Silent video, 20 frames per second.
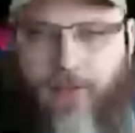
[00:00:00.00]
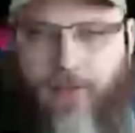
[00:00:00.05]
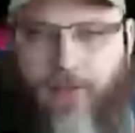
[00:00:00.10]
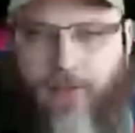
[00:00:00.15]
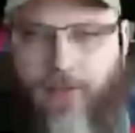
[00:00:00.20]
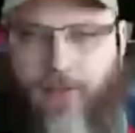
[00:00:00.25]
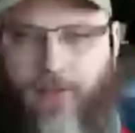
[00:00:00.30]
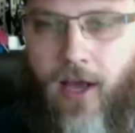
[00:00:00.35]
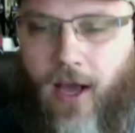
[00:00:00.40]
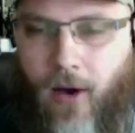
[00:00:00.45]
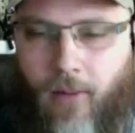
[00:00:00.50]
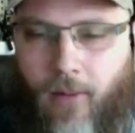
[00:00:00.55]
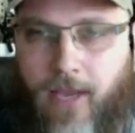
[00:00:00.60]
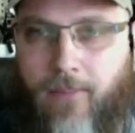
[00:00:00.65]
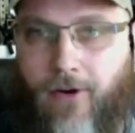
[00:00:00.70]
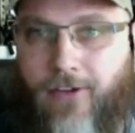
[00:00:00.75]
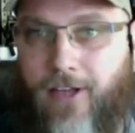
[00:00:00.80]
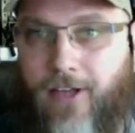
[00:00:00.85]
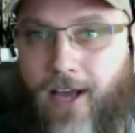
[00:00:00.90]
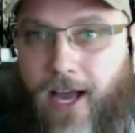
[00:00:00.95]
me
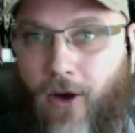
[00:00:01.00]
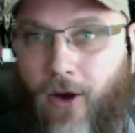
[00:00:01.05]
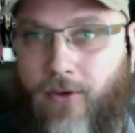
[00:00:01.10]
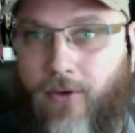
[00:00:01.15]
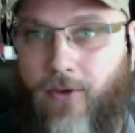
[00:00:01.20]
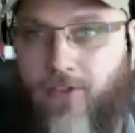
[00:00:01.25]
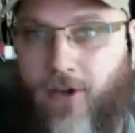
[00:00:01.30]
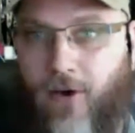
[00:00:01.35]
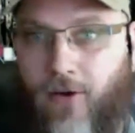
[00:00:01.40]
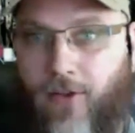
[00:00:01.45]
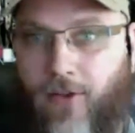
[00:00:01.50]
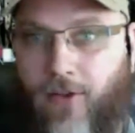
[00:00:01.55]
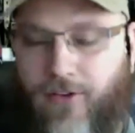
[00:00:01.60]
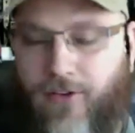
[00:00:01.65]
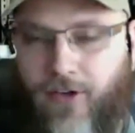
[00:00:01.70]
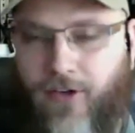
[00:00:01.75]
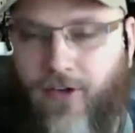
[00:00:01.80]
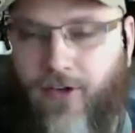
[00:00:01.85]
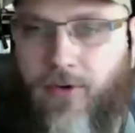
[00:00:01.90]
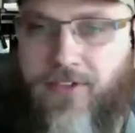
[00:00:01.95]
personally, I always go to the
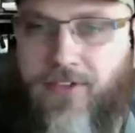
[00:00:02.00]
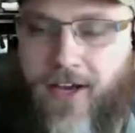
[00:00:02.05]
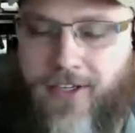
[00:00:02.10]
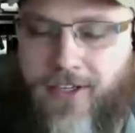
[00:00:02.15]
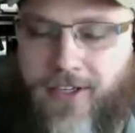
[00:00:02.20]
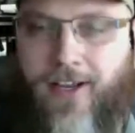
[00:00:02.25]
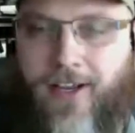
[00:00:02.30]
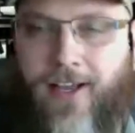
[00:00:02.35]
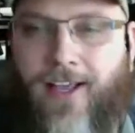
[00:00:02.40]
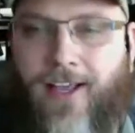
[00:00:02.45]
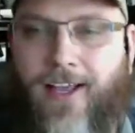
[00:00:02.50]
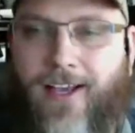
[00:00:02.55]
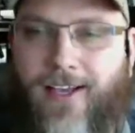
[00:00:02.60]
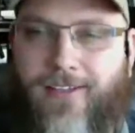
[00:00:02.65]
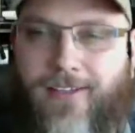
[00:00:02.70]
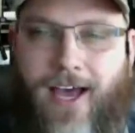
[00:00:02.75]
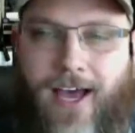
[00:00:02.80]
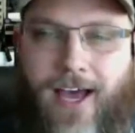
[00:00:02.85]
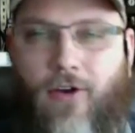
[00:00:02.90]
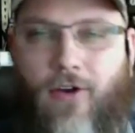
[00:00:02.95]
Star Wars section because
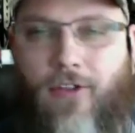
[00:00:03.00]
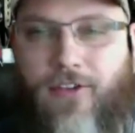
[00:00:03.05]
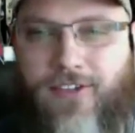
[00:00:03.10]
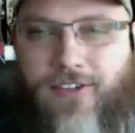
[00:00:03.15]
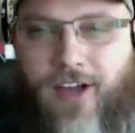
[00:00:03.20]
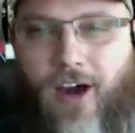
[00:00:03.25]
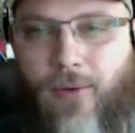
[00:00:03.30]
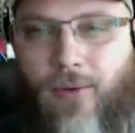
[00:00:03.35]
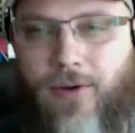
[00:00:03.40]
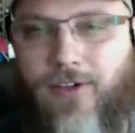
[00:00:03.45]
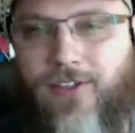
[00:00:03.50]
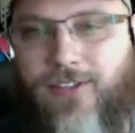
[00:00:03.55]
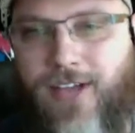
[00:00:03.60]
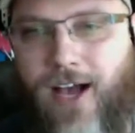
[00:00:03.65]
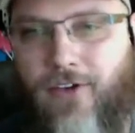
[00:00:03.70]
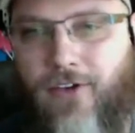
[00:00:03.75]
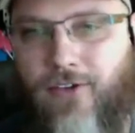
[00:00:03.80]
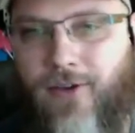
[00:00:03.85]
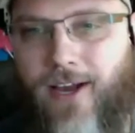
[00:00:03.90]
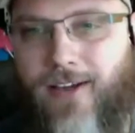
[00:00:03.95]
I know the Star Wars
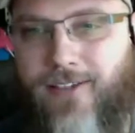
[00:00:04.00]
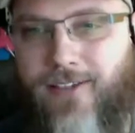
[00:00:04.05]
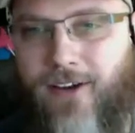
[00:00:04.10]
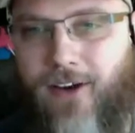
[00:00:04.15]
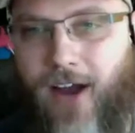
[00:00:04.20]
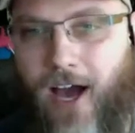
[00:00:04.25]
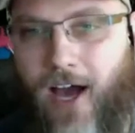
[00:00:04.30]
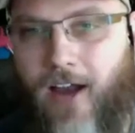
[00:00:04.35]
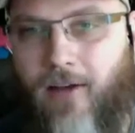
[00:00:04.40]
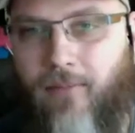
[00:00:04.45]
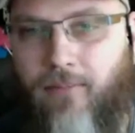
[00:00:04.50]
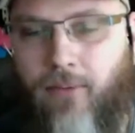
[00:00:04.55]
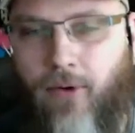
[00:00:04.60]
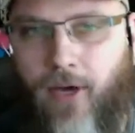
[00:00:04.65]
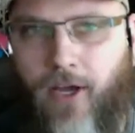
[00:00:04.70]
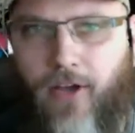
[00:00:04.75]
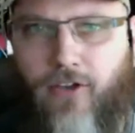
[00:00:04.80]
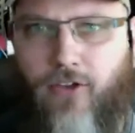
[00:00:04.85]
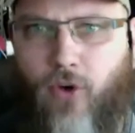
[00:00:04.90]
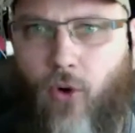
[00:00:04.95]
soundtracks that are out of
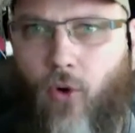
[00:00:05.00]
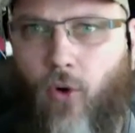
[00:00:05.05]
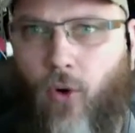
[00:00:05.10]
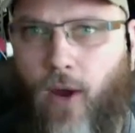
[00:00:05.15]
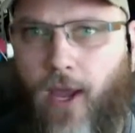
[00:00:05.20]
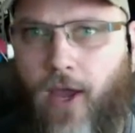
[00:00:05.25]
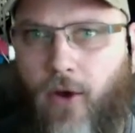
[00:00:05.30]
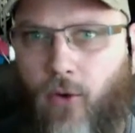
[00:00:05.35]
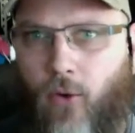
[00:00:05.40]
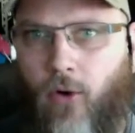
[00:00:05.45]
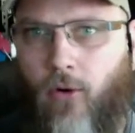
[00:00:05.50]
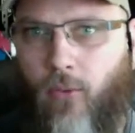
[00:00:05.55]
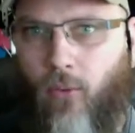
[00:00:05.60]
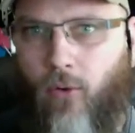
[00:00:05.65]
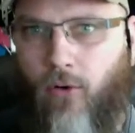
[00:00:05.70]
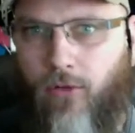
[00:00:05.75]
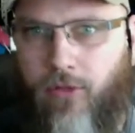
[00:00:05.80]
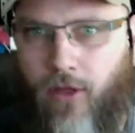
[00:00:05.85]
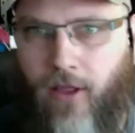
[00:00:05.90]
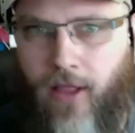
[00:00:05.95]
print or
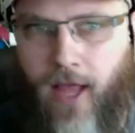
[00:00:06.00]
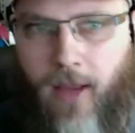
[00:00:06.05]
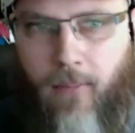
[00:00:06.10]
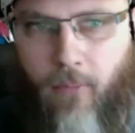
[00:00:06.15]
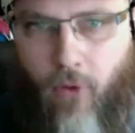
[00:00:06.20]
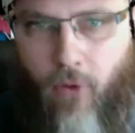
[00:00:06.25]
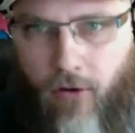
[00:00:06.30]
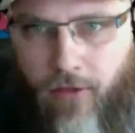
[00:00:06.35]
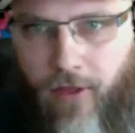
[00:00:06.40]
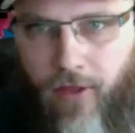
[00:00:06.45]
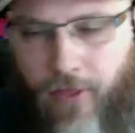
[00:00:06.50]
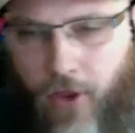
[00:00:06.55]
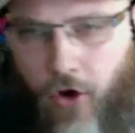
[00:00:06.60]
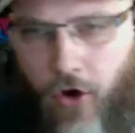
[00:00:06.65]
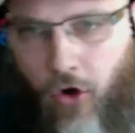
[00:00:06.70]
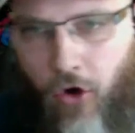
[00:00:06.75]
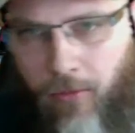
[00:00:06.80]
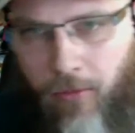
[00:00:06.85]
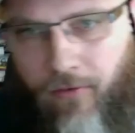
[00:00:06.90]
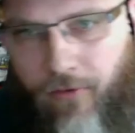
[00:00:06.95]
worth a lot more than the
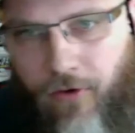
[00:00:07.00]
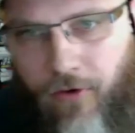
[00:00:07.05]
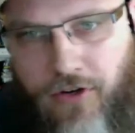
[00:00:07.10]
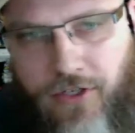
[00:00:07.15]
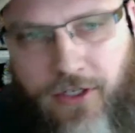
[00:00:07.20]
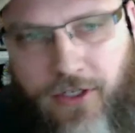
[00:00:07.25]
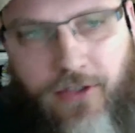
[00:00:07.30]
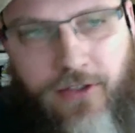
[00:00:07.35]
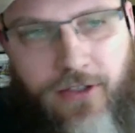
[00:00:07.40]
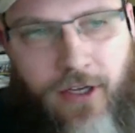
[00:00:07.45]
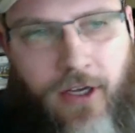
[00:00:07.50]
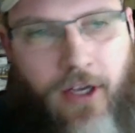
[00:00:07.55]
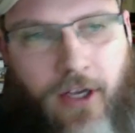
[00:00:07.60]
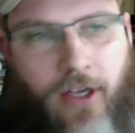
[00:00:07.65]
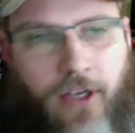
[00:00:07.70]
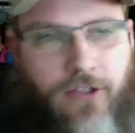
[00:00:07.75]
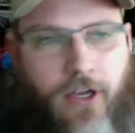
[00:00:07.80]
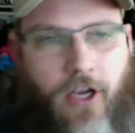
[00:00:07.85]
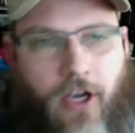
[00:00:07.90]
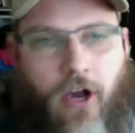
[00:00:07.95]
normal versions,
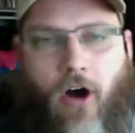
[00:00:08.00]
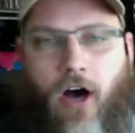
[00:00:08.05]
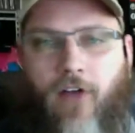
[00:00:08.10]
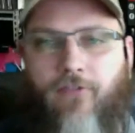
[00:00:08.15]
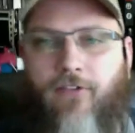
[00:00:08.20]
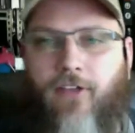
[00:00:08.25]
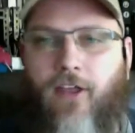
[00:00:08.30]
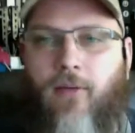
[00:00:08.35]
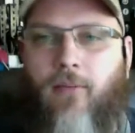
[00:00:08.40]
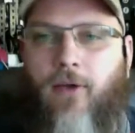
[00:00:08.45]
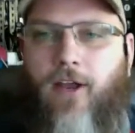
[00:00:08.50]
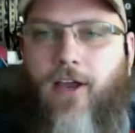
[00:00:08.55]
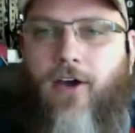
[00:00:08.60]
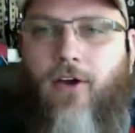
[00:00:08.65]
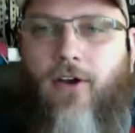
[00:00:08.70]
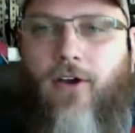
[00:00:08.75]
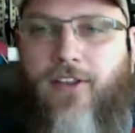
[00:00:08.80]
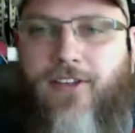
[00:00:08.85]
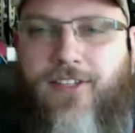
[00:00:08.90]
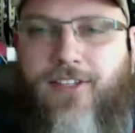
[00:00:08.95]
so I go hunt for them when I
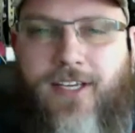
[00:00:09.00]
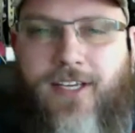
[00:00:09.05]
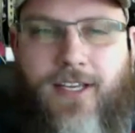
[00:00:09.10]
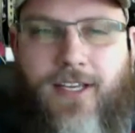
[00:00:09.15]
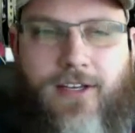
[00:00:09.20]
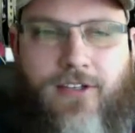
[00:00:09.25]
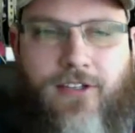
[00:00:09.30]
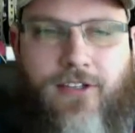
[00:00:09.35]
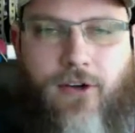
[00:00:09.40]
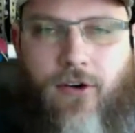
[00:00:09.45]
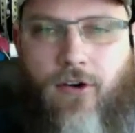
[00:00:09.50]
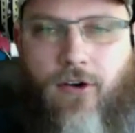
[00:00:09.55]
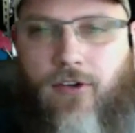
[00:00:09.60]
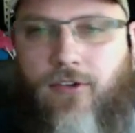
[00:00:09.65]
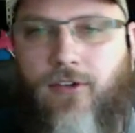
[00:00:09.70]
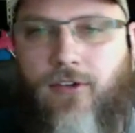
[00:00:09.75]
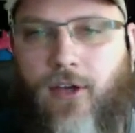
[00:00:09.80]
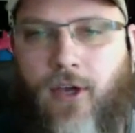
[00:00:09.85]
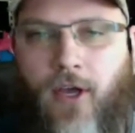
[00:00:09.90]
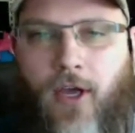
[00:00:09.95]
go to the CD
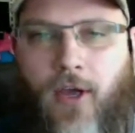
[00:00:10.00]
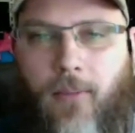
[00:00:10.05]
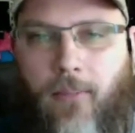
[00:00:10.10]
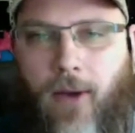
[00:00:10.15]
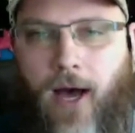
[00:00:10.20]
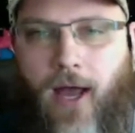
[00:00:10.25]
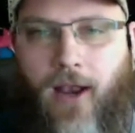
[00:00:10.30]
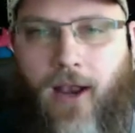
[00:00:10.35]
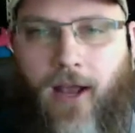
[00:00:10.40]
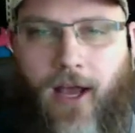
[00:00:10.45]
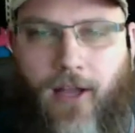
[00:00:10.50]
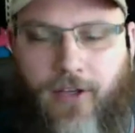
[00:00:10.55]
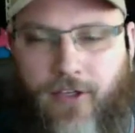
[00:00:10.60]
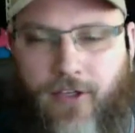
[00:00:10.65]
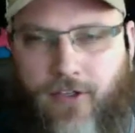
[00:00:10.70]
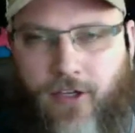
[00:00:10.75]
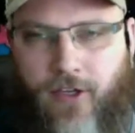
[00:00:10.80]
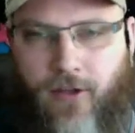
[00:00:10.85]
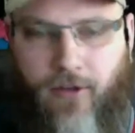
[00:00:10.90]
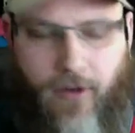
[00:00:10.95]
stores. But
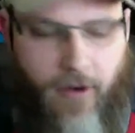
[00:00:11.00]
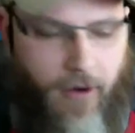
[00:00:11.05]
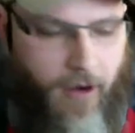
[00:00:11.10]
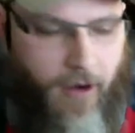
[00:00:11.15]
just to